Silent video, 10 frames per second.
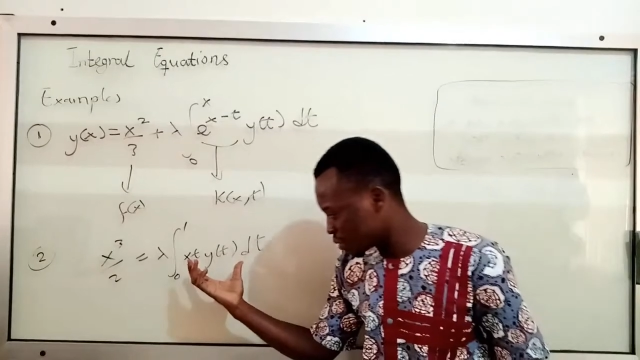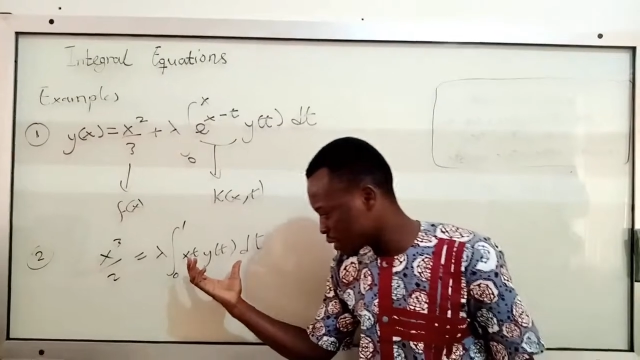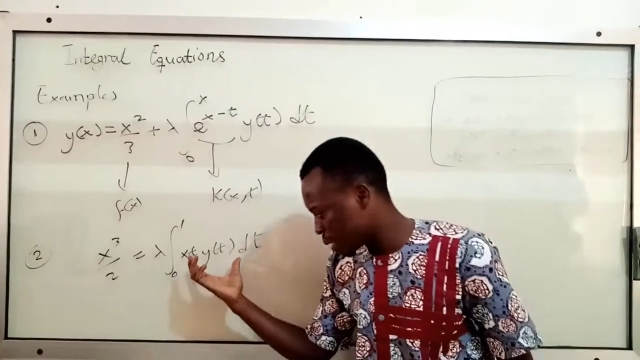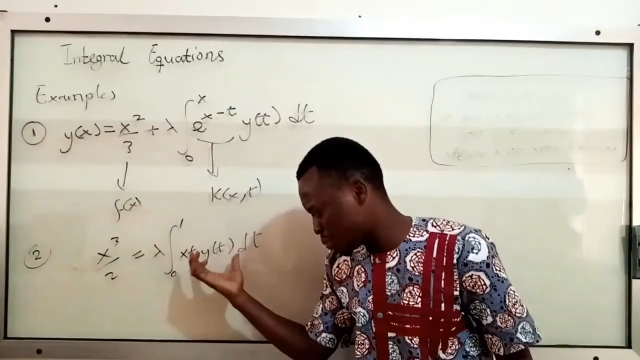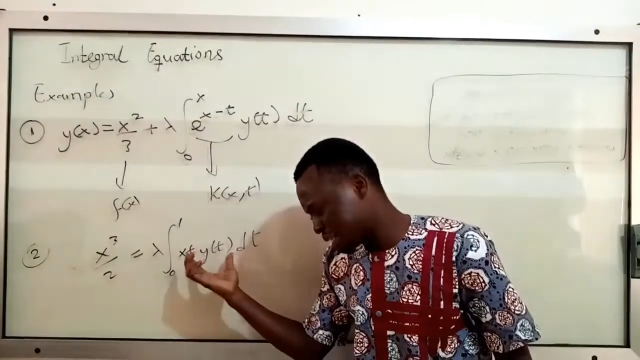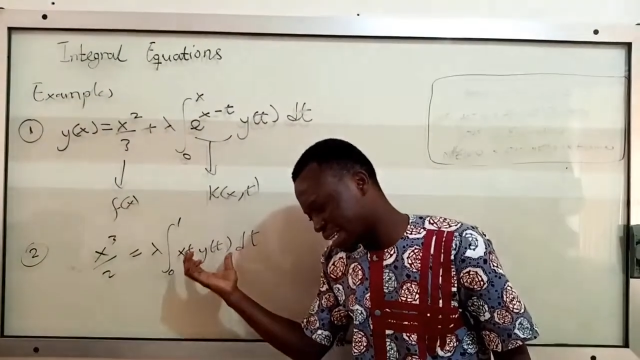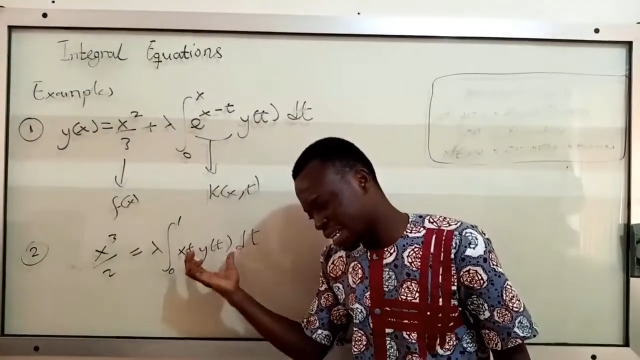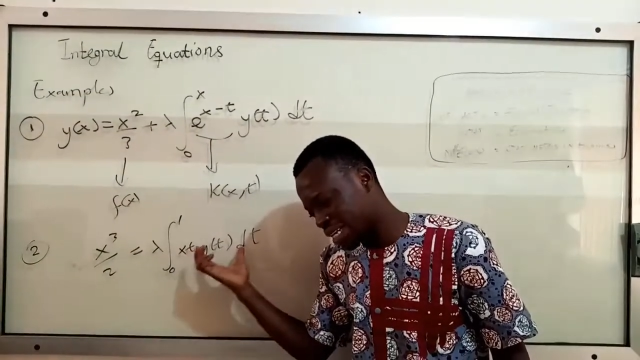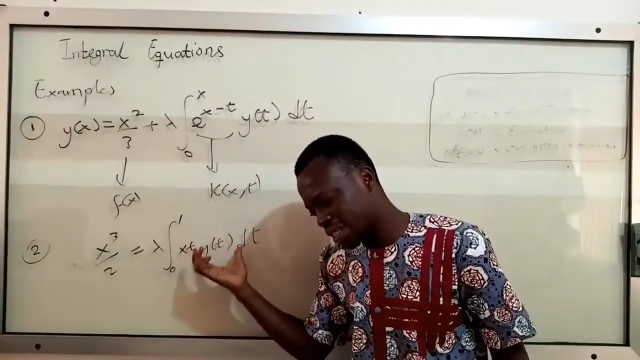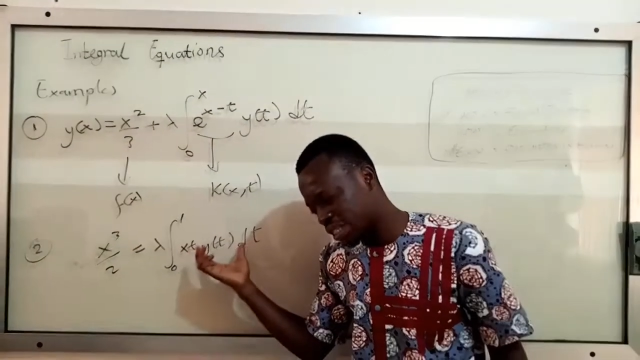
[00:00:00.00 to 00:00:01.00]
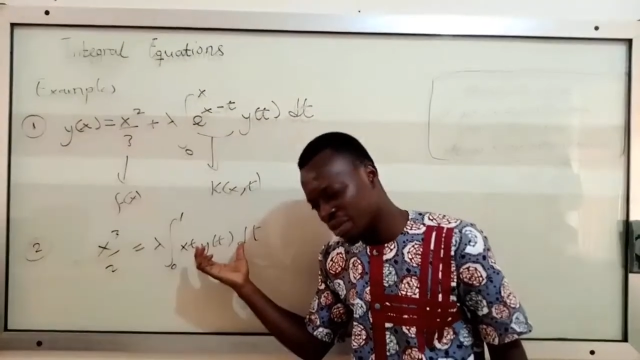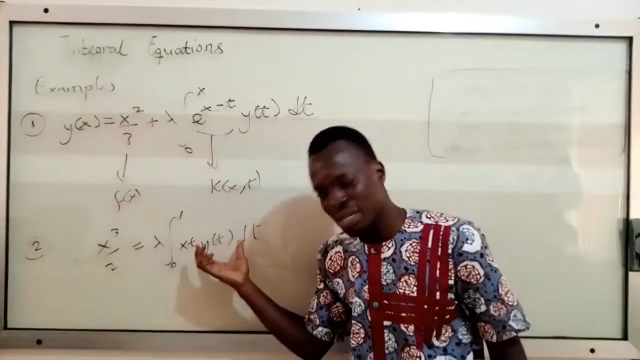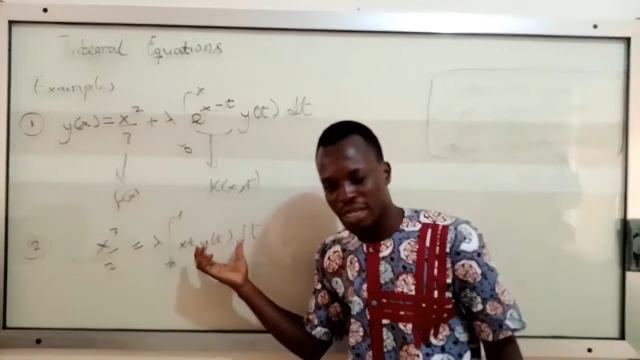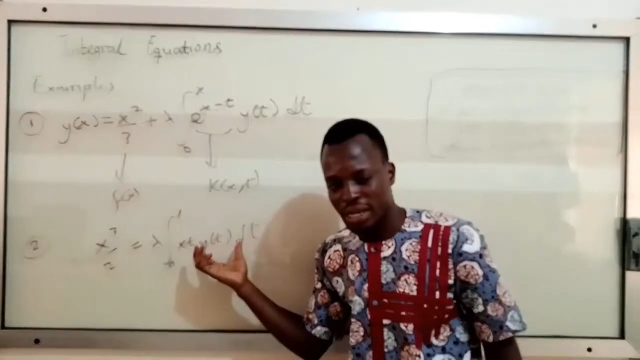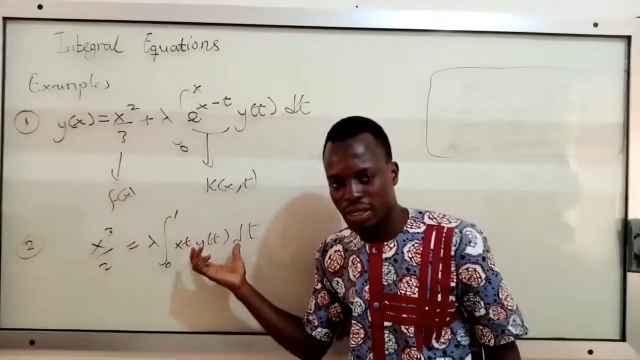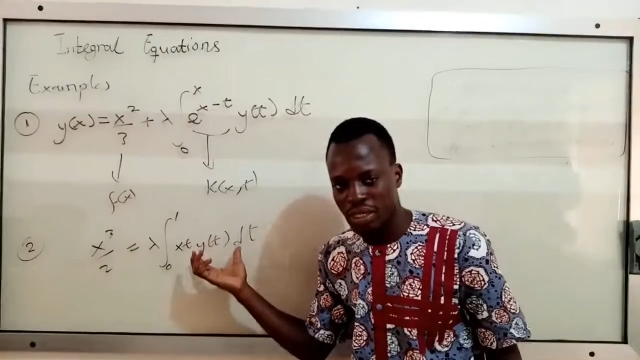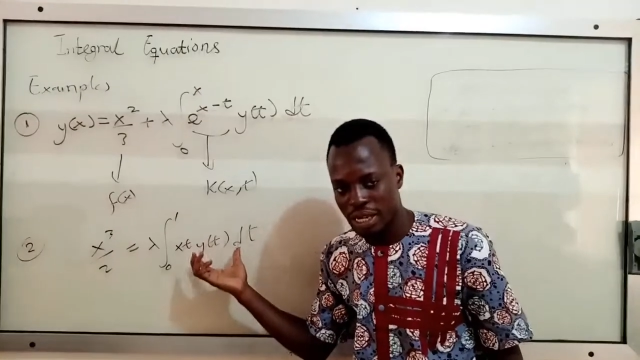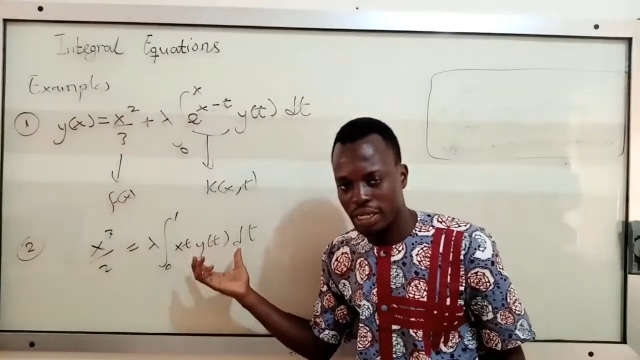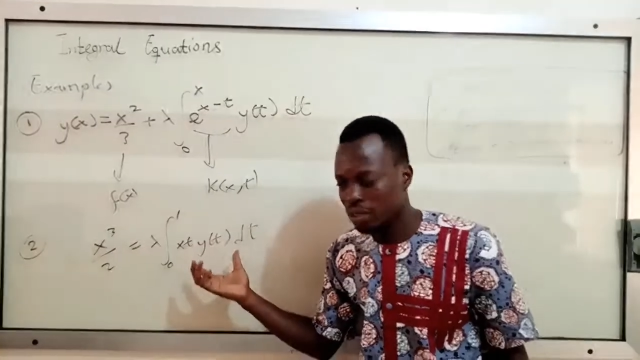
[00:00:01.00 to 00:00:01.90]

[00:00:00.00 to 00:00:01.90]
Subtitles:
which appears under the integral sign. Yeah,